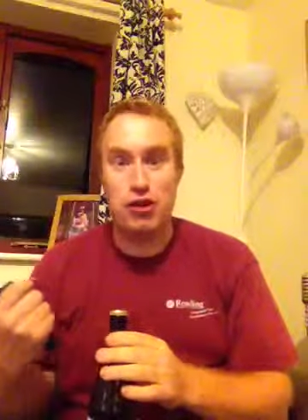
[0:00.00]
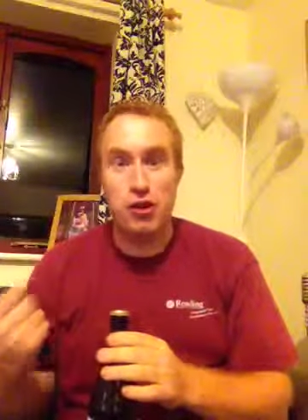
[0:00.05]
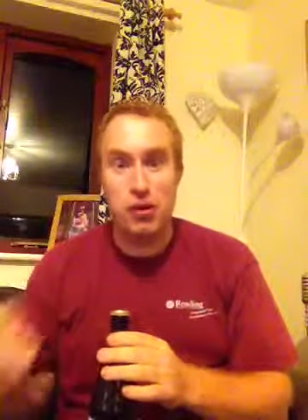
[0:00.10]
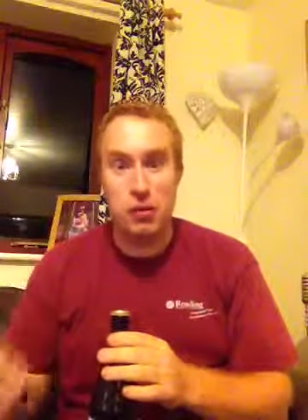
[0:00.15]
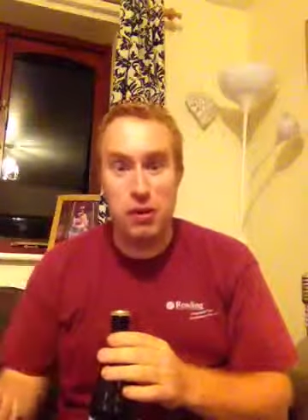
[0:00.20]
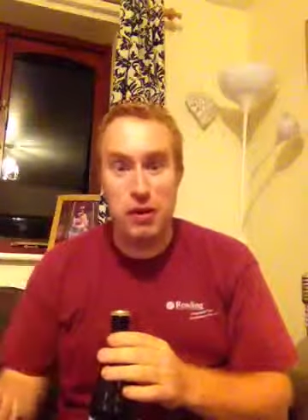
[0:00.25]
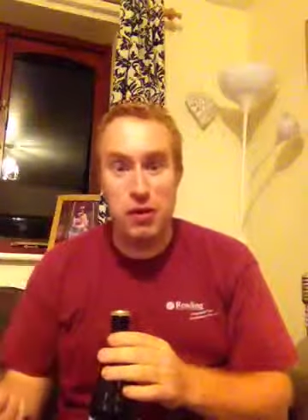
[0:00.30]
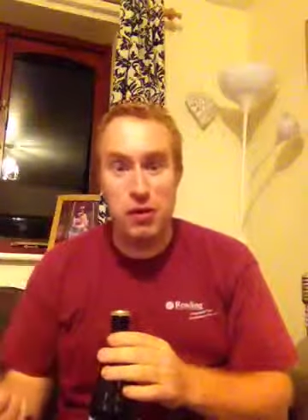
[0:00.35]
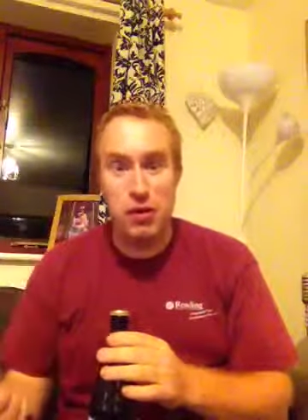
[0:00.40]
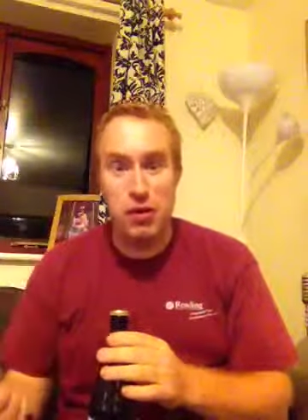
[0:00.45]
doing
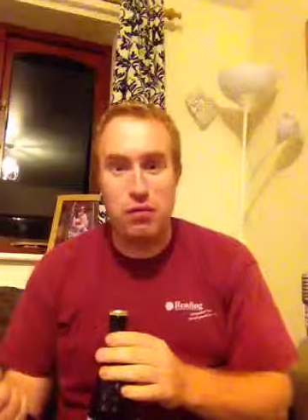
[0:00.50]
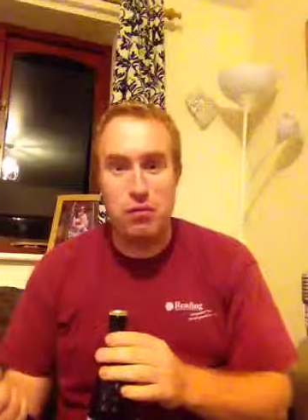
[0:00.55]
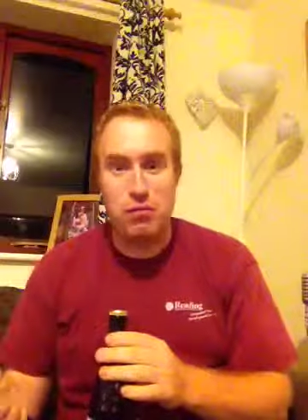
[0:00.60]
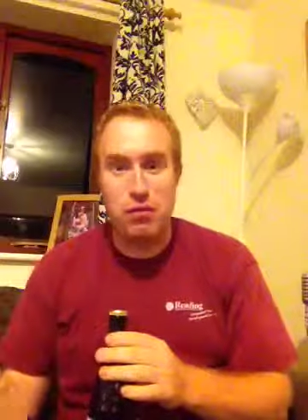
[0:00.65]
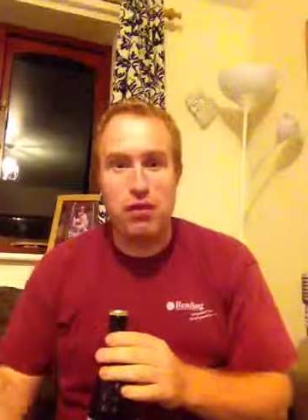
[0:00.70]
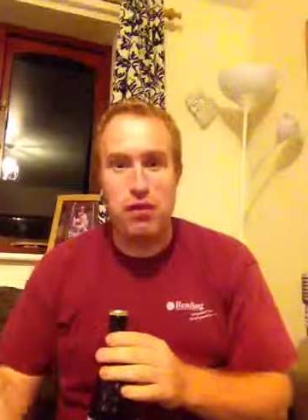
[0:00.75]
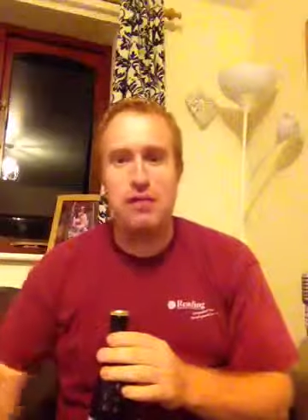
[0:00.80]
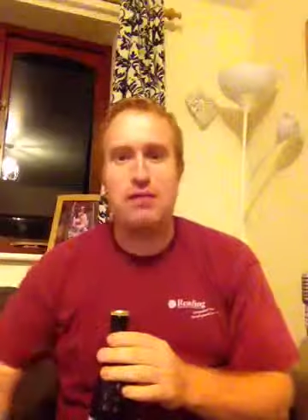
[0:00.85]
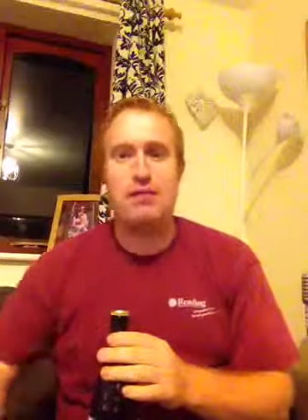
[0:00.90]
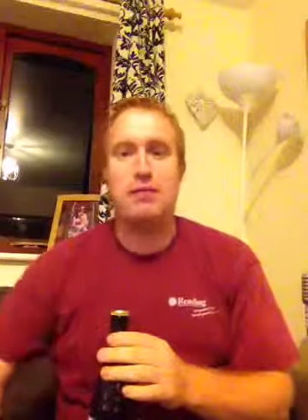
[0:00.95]
my own
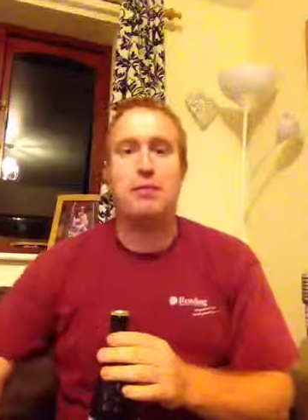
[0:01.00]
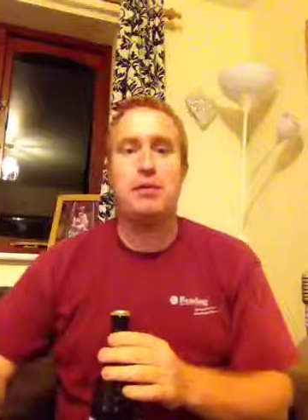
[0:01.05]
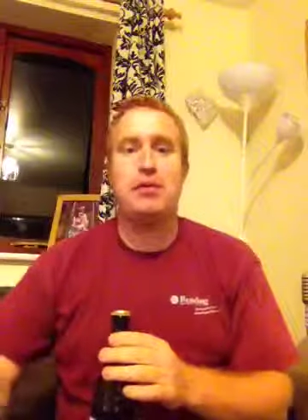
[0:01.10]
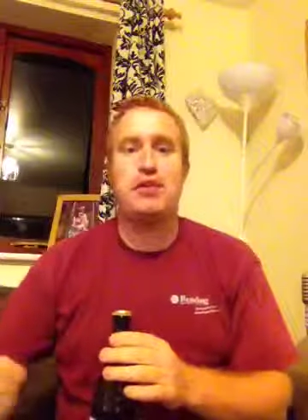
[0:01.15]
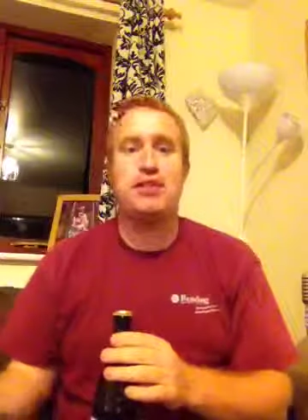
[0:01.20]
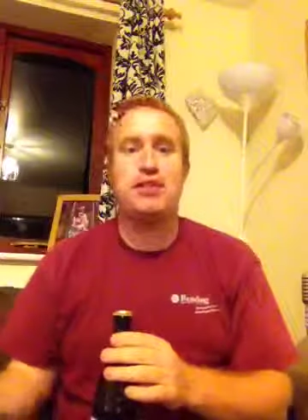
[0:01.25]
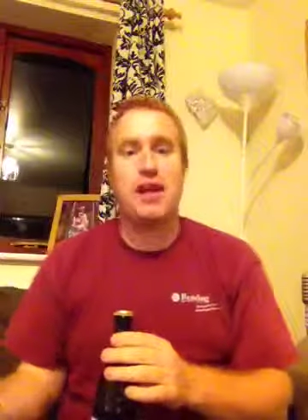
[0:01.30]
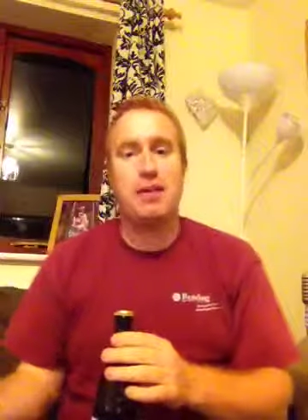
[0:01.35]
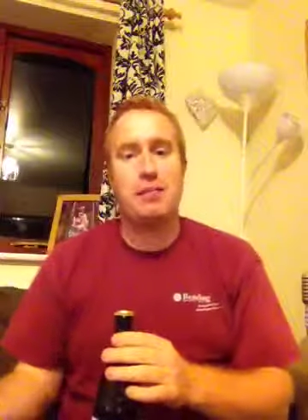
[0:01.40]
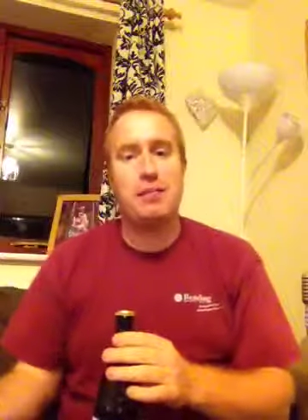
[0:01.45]
homebrew, which
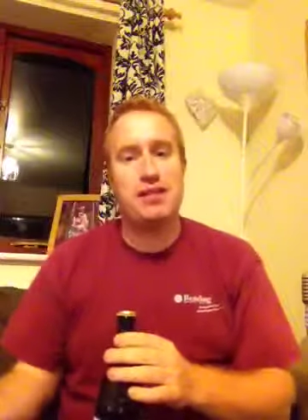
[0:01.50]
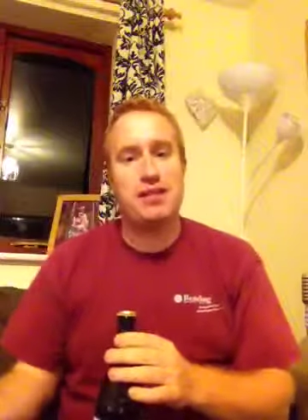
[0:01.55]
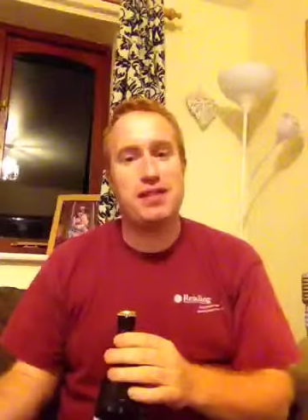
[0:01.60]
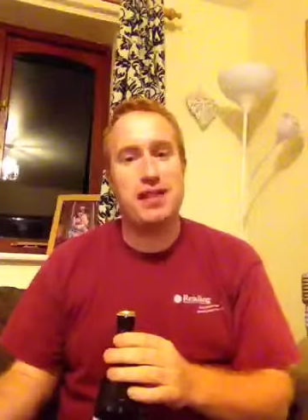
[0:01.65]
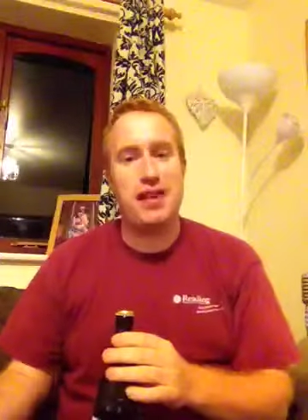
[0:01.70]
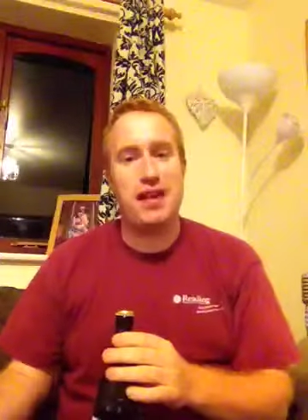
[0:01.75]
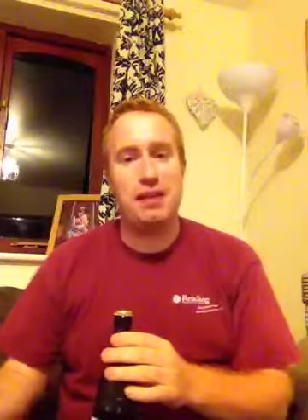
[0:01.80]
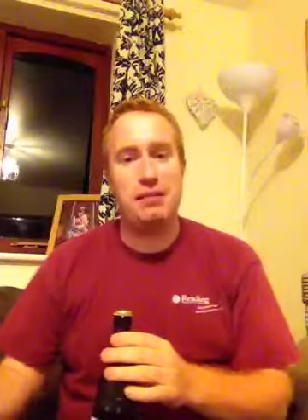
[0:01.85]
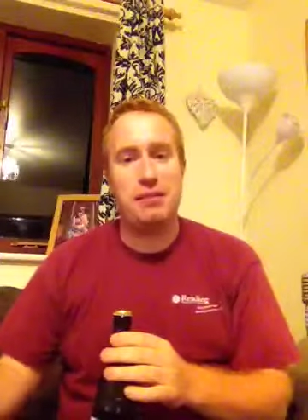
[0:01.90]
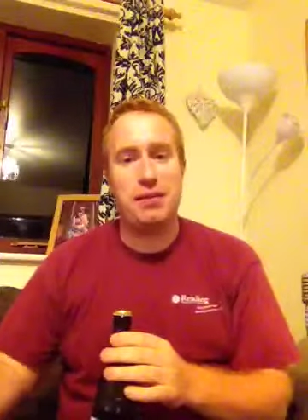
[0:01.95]
Simon's
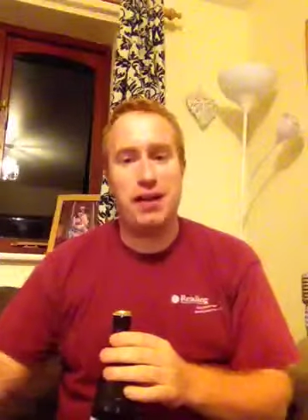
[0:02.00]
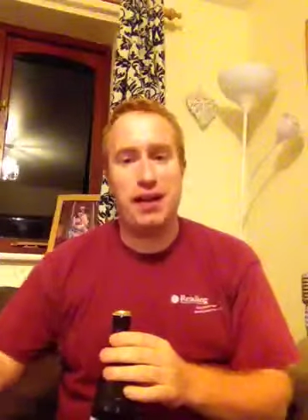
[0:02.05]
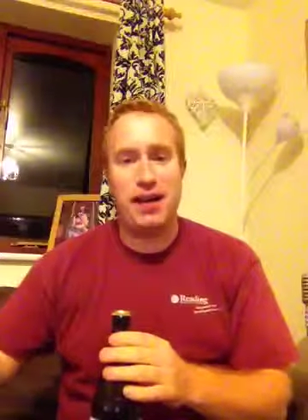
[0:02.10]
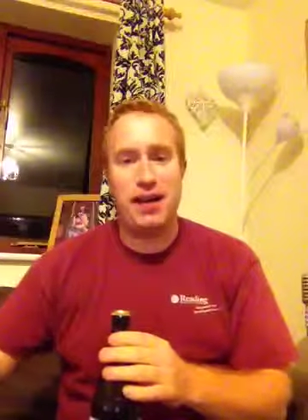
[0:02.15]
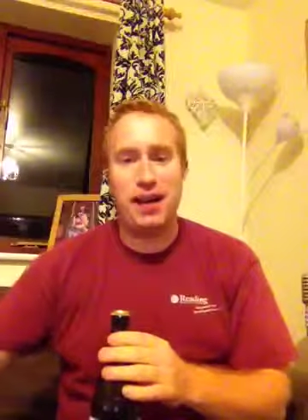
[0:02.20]
helped